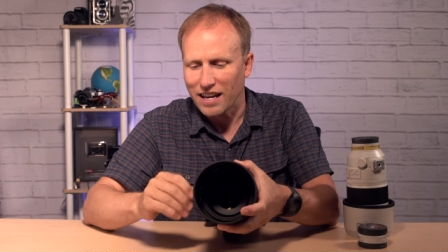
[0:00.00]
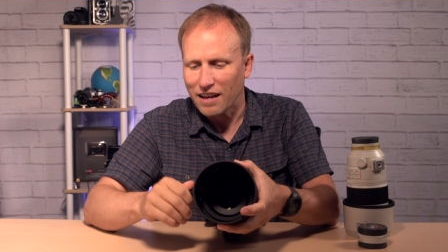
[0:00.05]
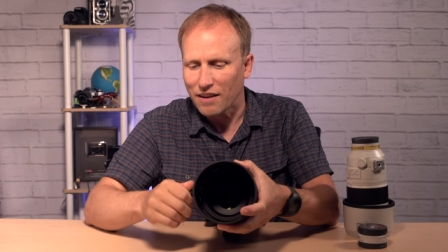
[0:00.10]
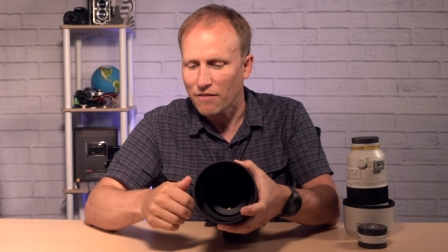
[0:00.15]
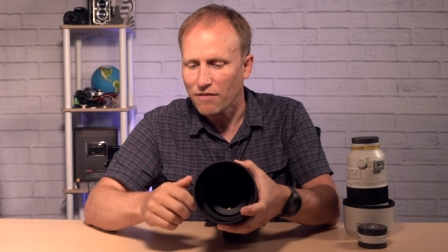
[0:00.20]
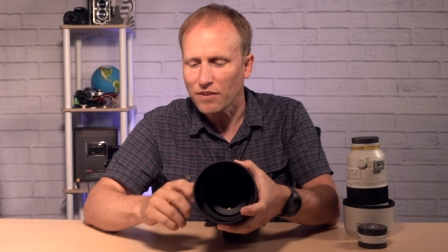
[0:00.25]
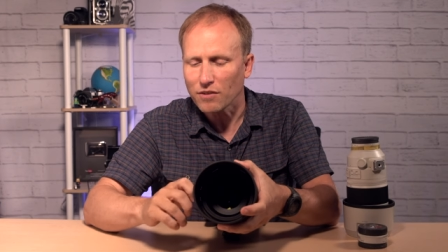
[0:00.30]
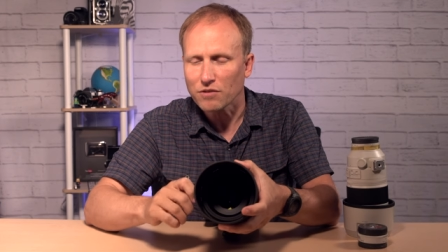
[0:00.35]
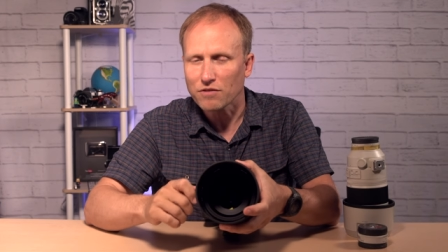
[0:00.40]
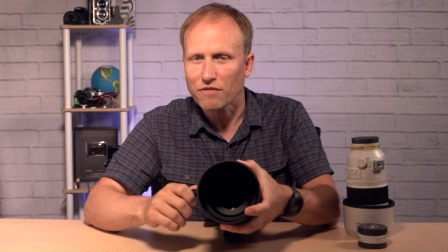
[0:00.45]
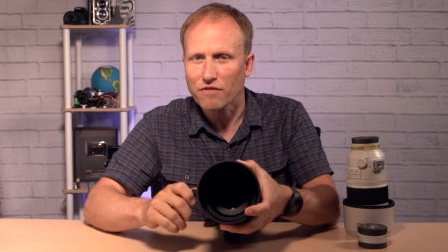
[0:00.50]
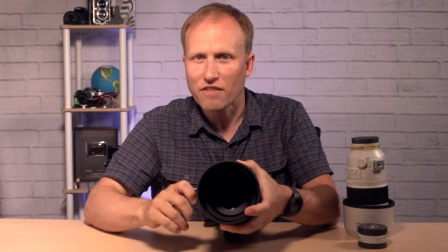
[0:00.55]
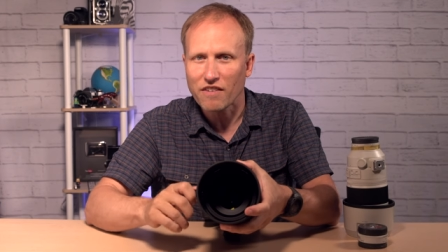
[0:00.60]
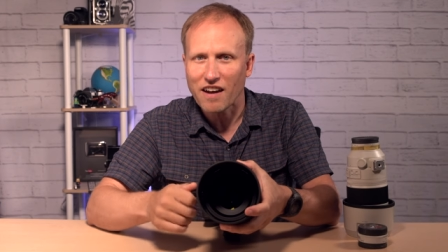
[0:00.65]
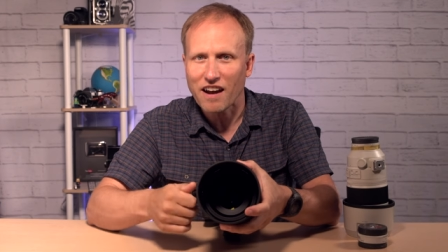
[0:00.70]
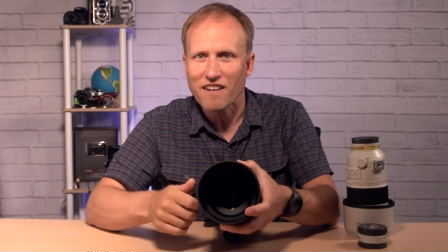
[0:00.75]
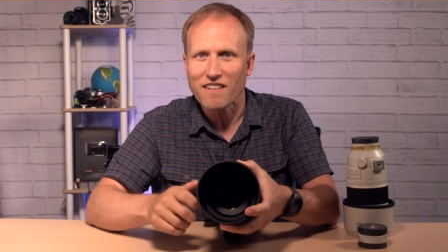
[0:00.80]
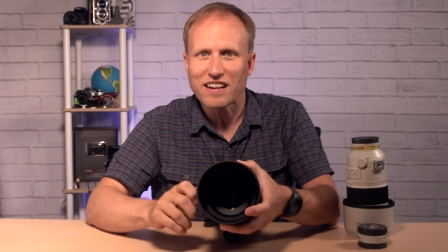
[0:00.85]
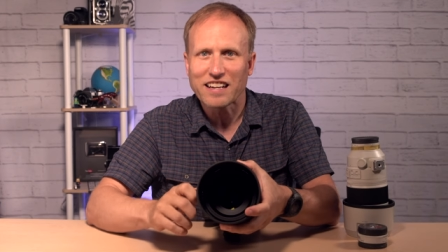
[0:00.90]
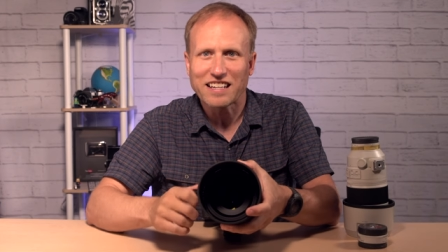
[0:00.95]
It feels
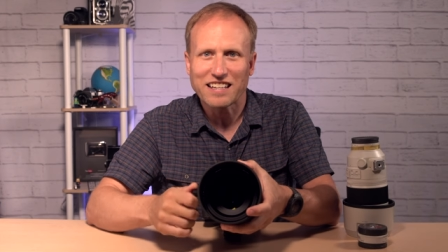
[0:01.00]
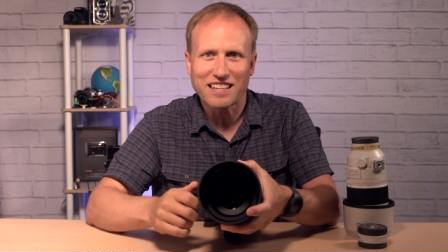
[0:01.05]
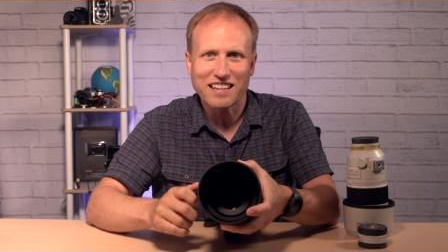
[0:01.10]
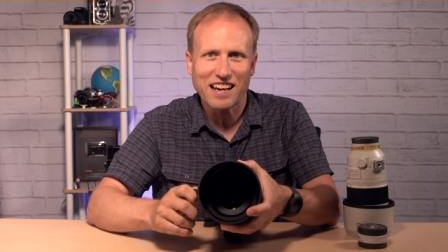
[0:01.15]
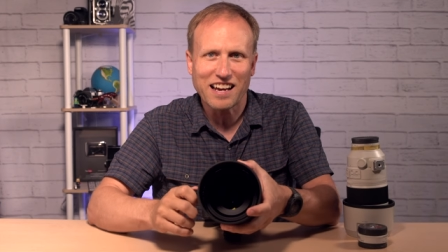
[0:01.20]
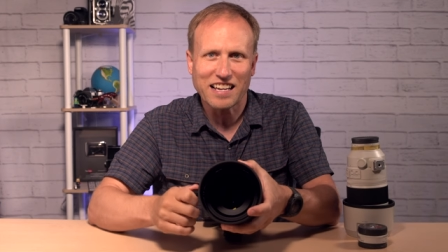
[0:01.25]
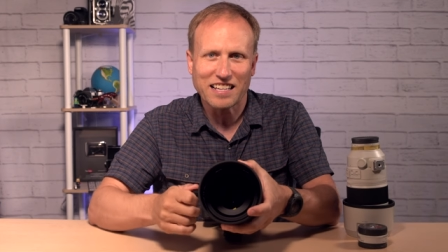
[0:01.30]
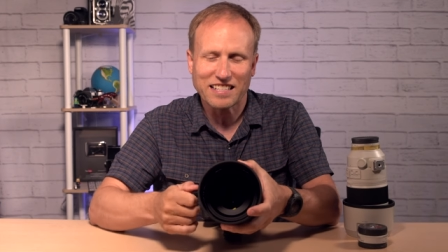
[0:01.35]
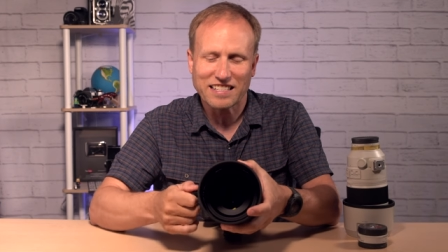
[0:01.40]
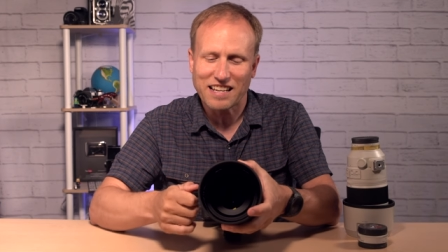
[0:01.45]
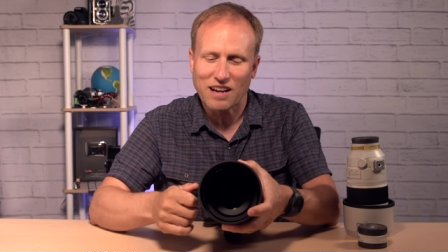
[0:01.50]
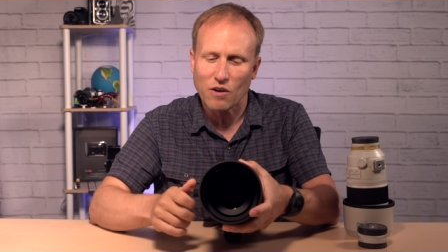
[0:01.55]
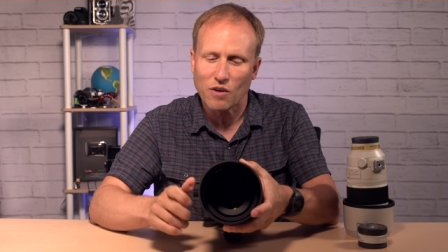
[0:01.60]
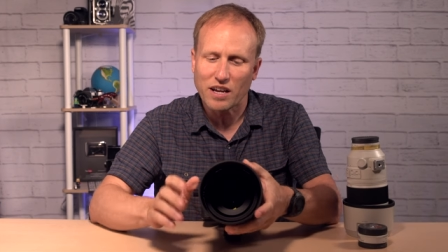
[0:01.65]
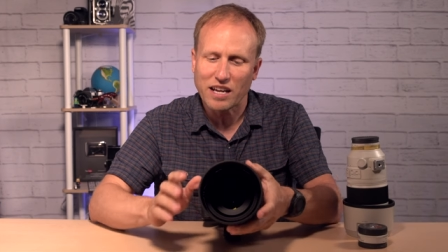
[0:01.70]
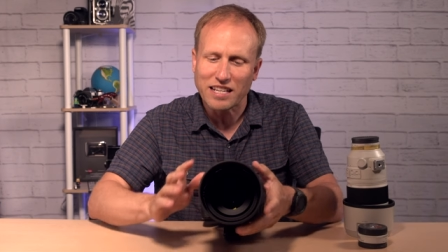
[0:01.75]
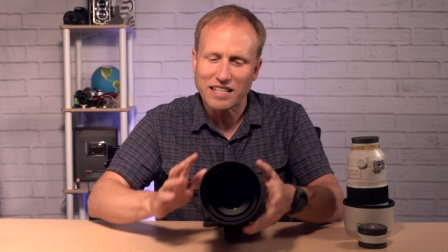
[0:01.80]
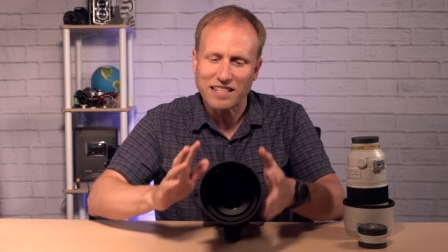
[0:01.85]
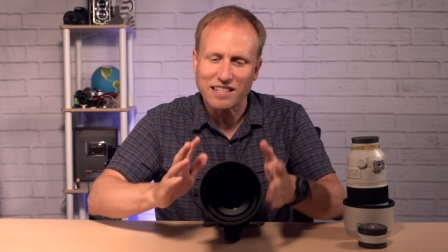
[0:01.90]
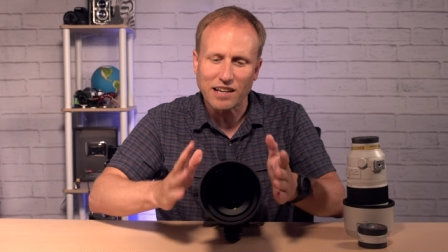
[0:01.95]
very nice. Now,
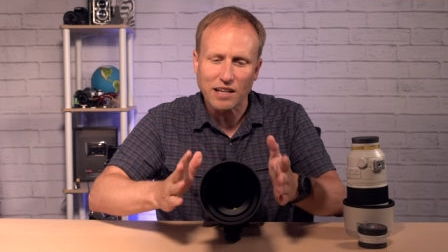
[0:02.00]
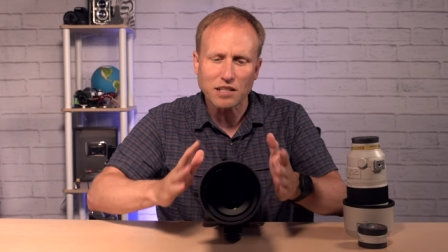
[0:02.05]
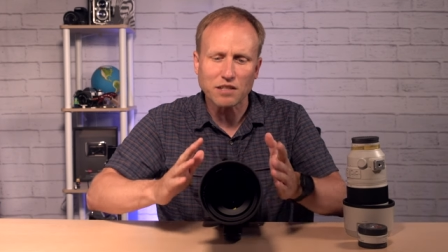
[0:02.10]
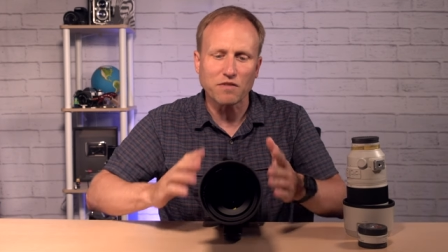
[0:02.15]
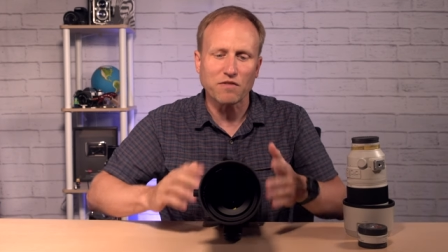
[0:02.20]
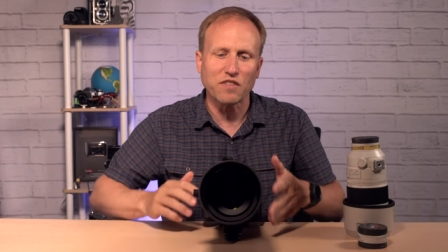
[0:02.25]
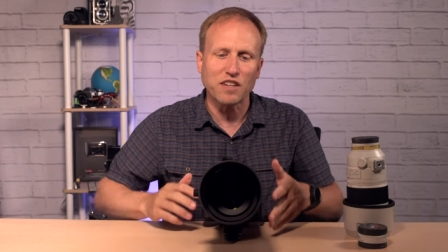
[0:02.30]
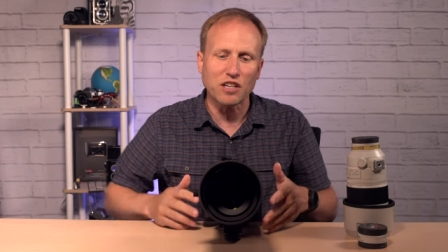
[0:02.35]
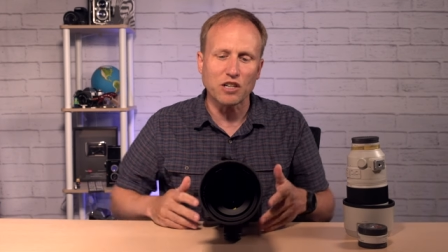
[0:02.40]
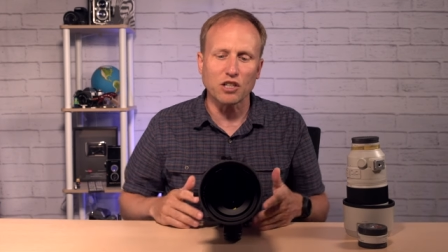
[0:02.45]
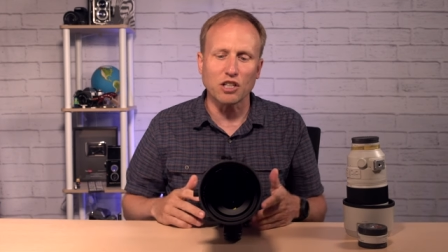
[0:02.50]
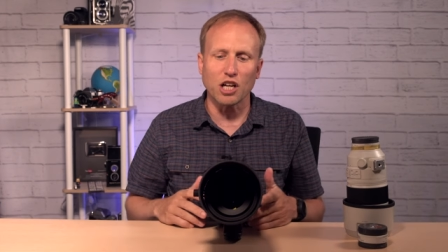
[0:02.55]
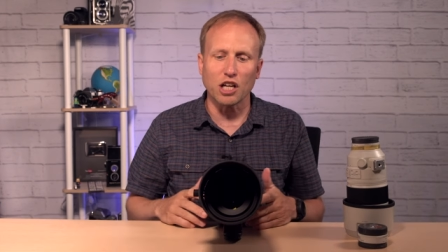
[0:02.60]
it does feel